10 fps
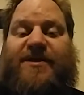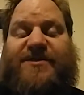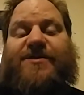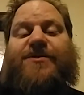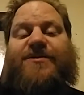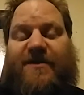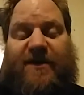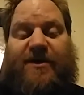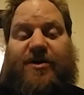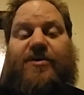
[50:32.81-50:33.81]
Excuse the
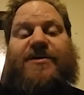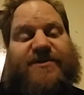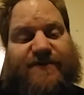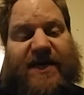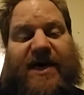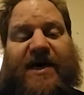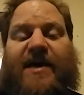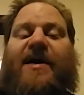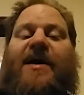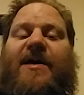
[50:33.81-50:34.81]
lingo, because
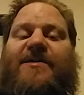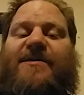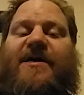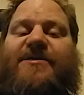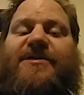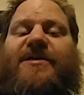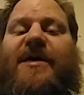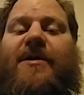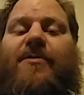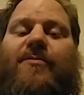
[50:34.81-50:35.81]
fag is actually
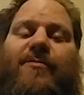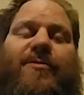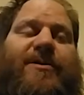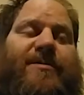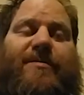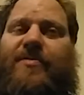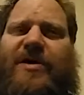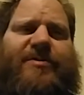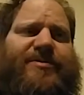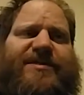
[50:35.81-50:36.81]
now what
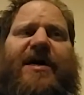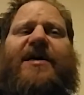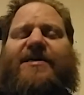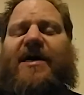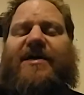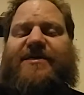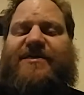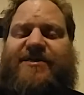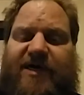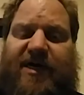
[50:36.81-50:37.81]
I was not taught as
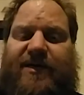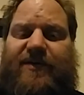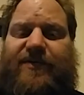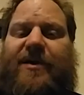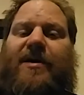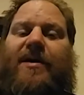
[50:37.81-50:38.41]
a child.